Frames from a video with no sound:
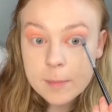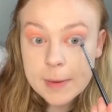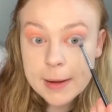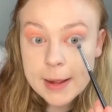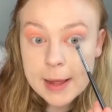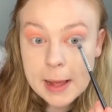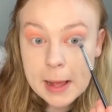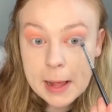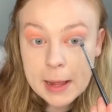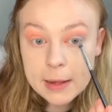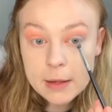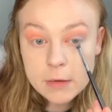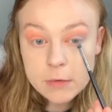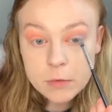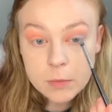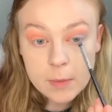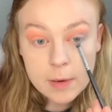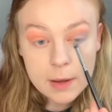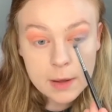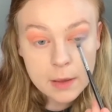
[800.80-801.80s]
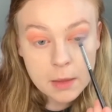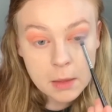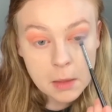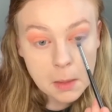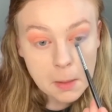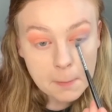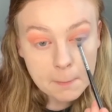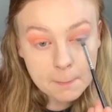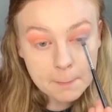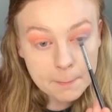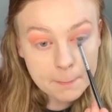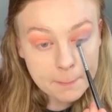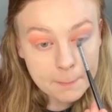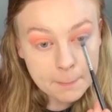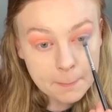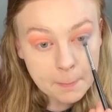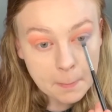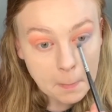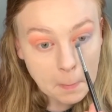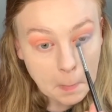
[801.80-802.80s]
eye as well.
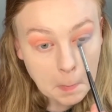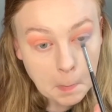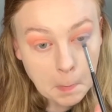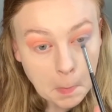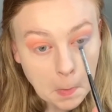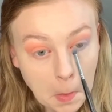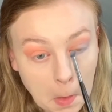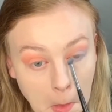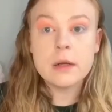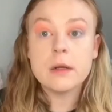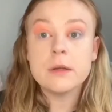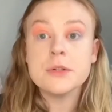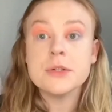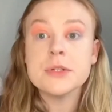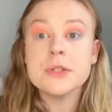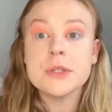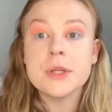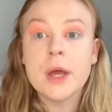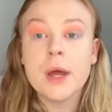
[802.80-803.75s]
I'll just go